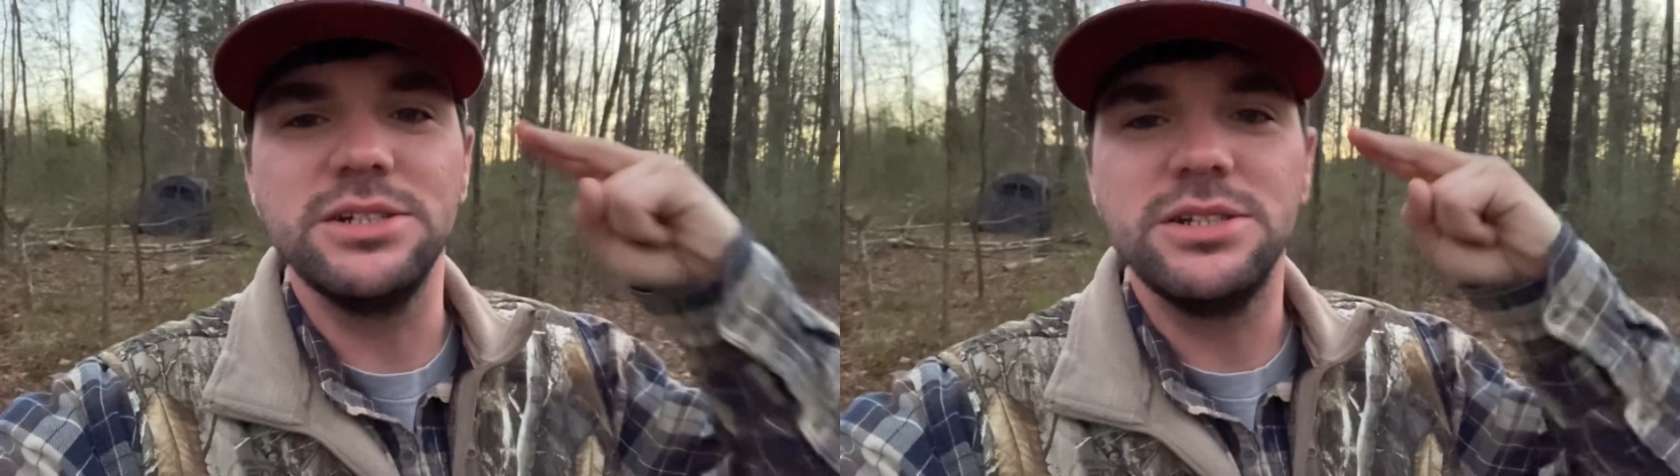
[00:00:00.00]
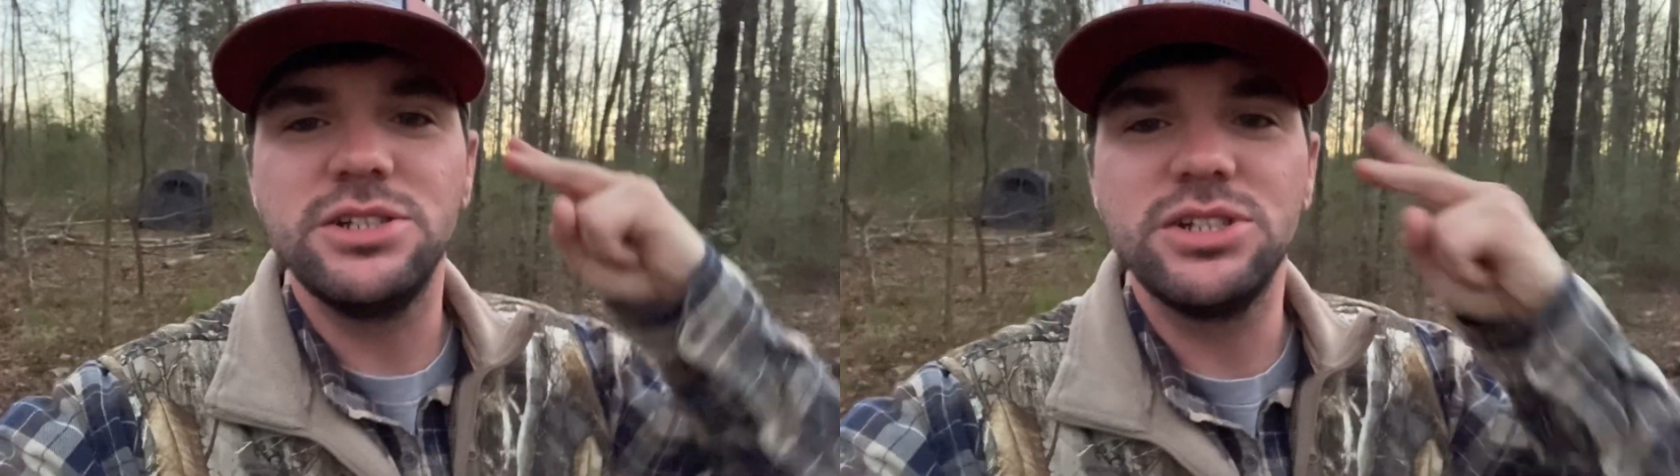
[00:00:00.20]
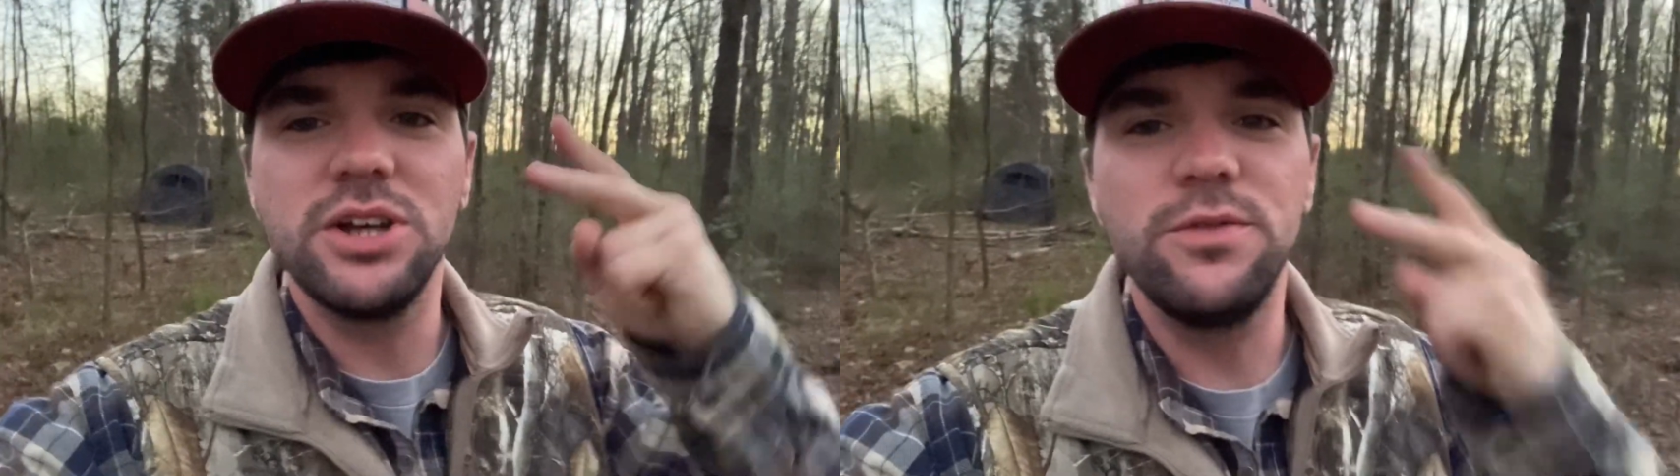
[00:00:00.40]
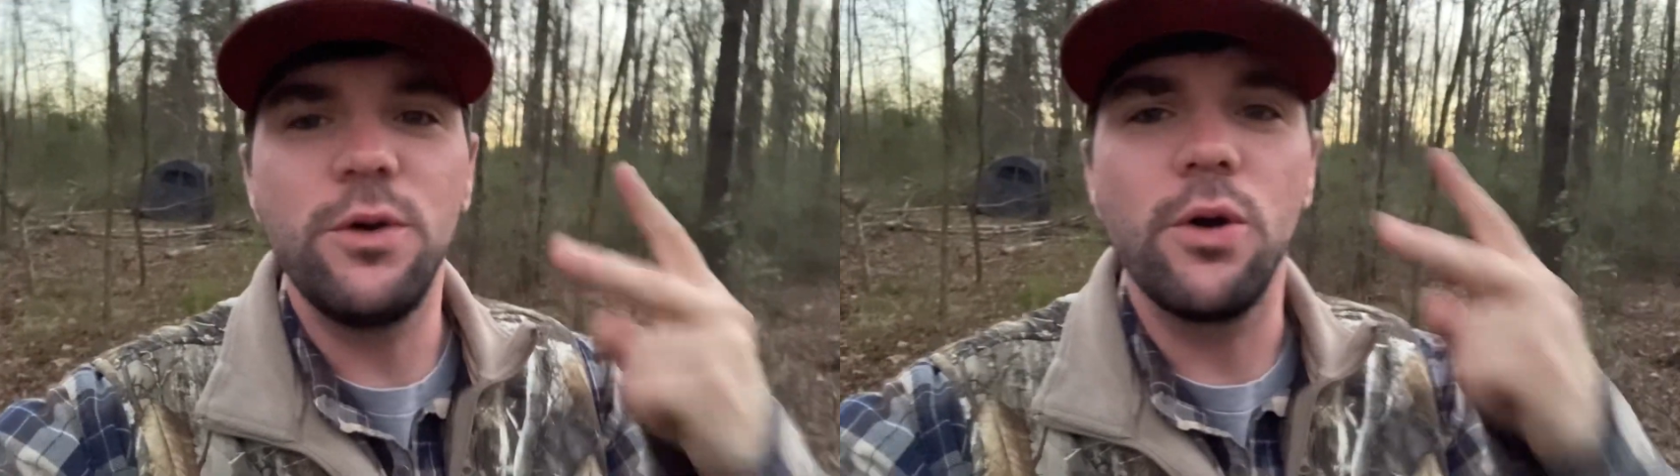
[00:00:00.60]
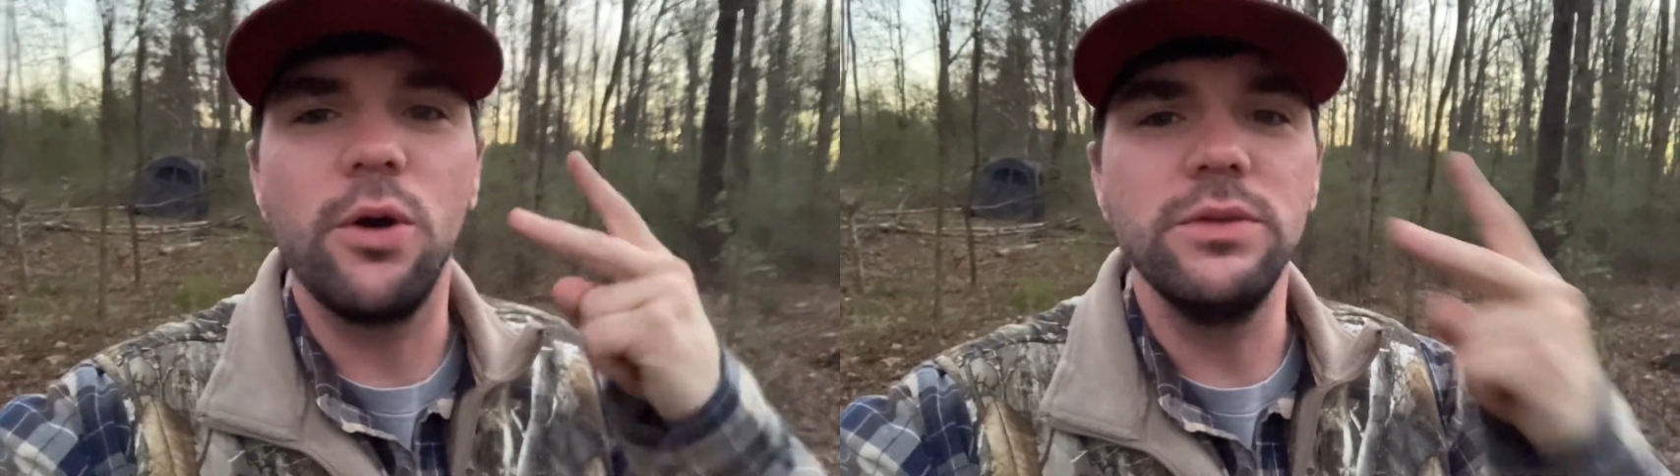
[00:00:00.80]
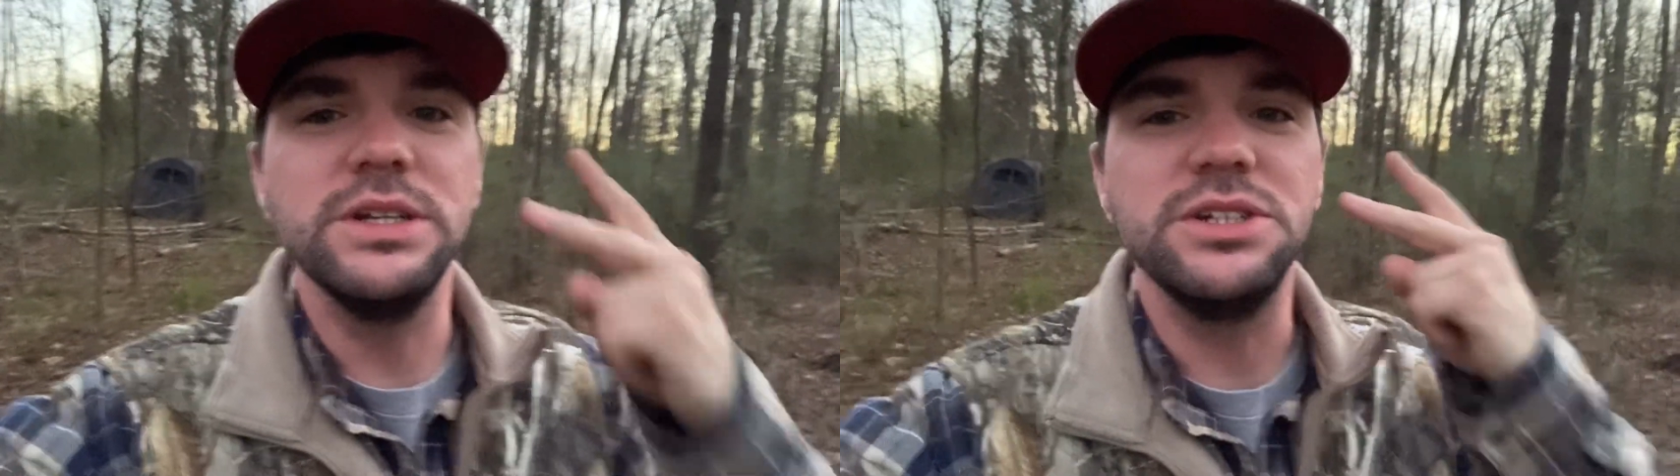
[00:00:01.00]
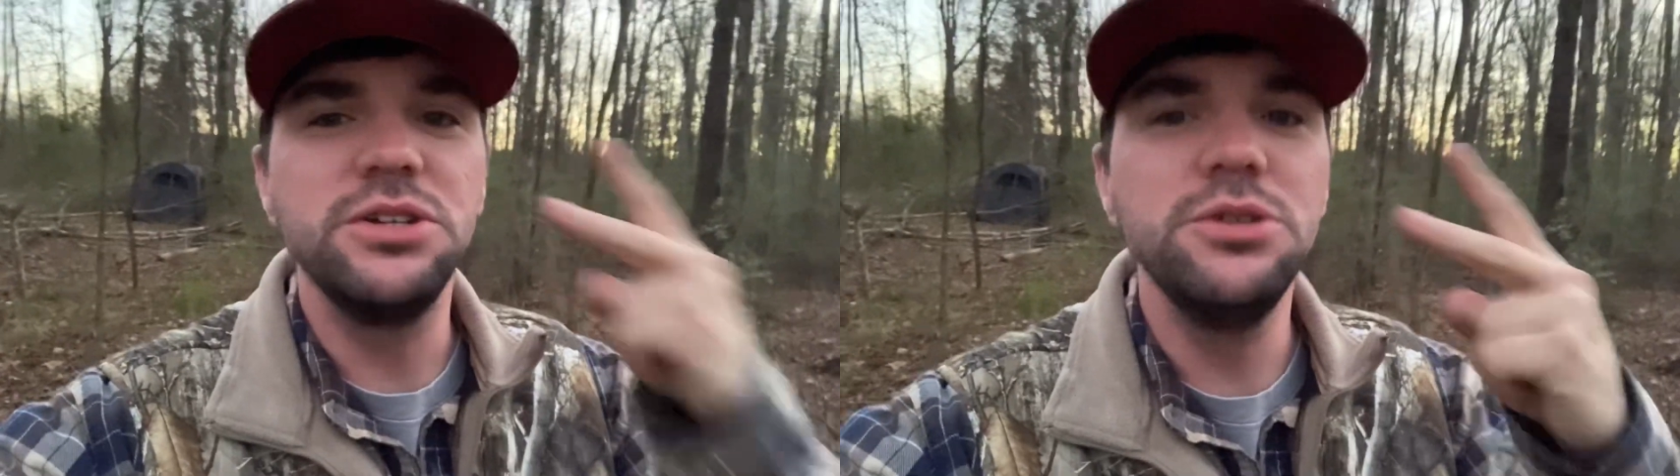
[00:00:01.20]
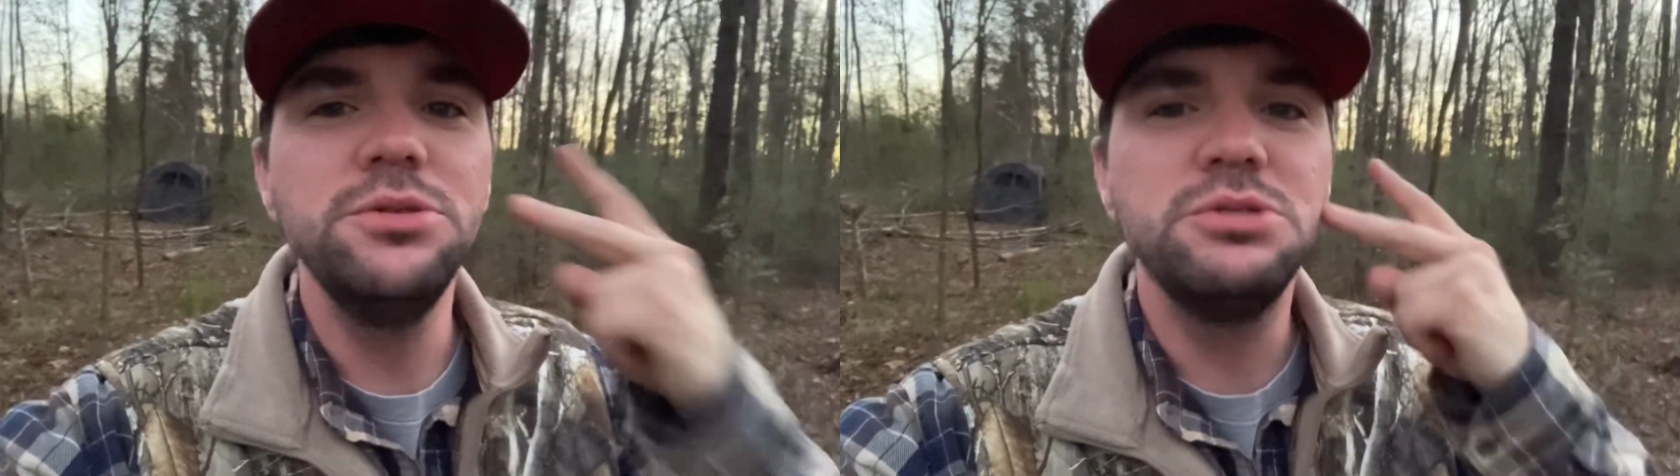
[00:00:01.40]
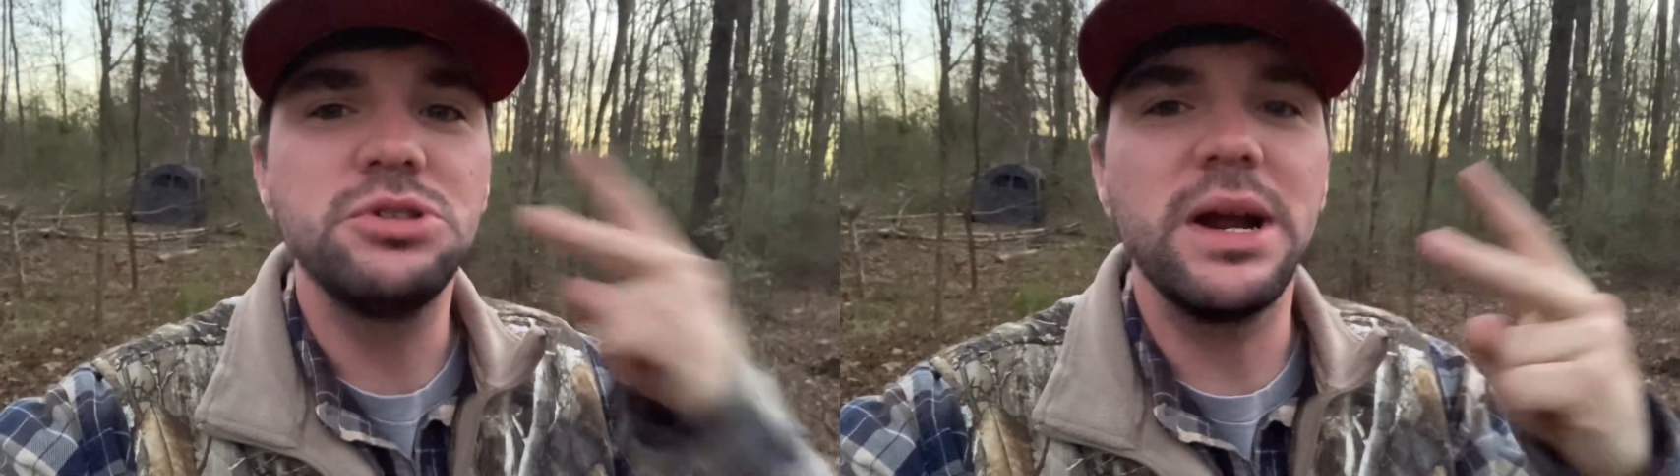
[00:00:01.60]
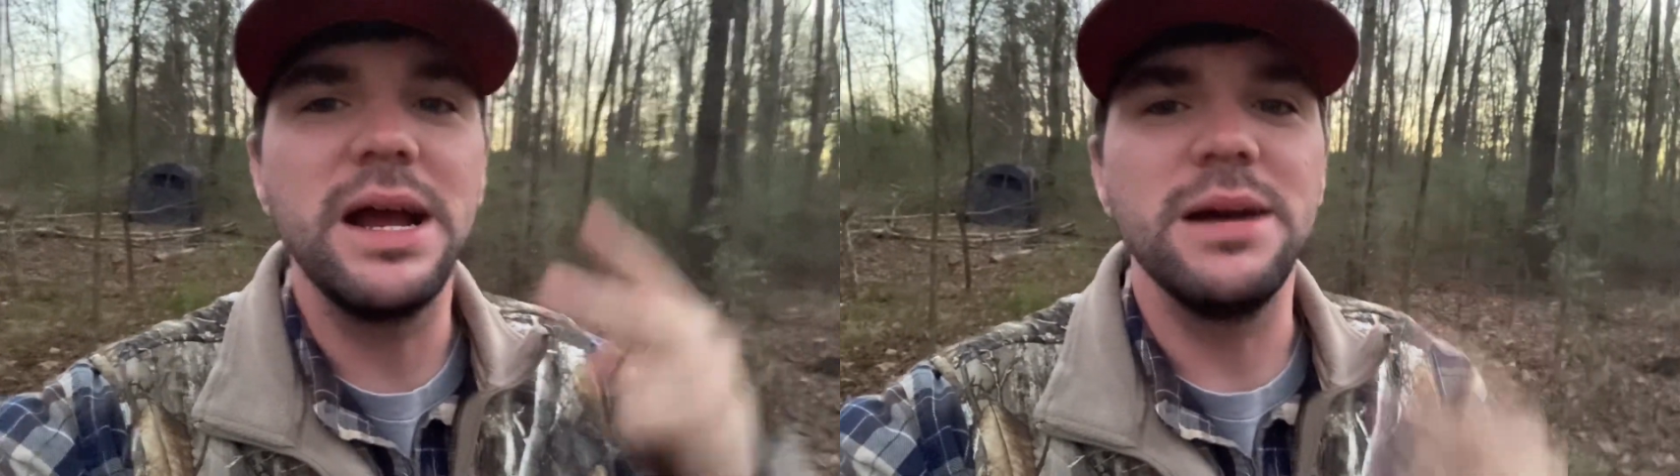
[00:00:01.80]
so far only 2
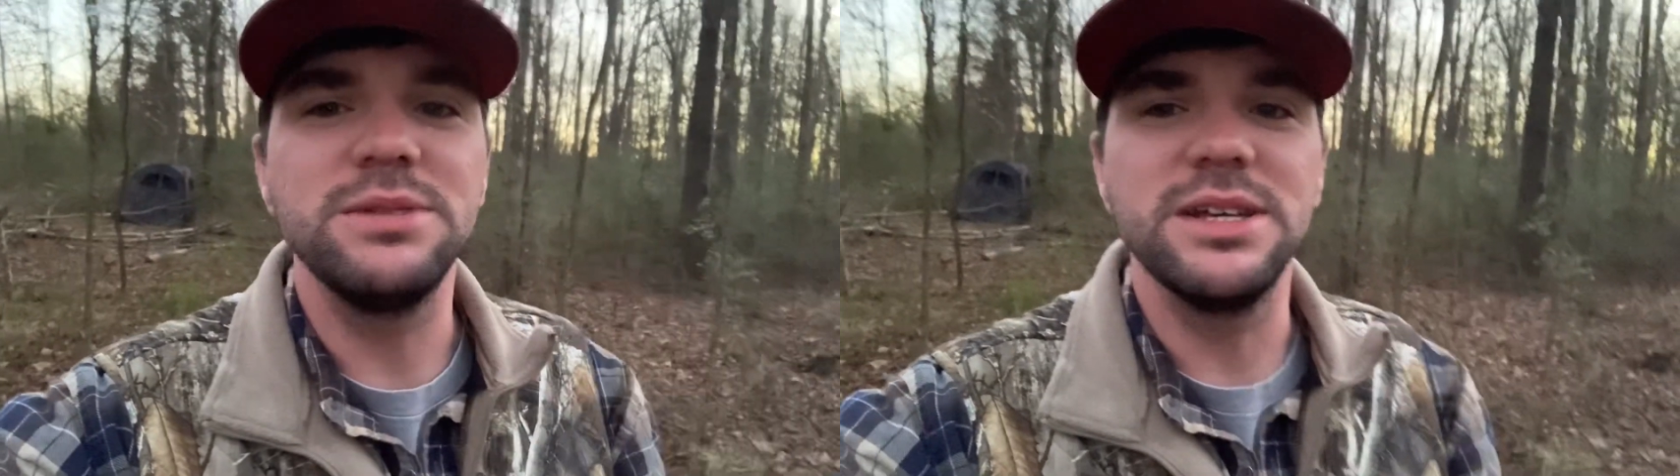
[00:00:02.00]
traps,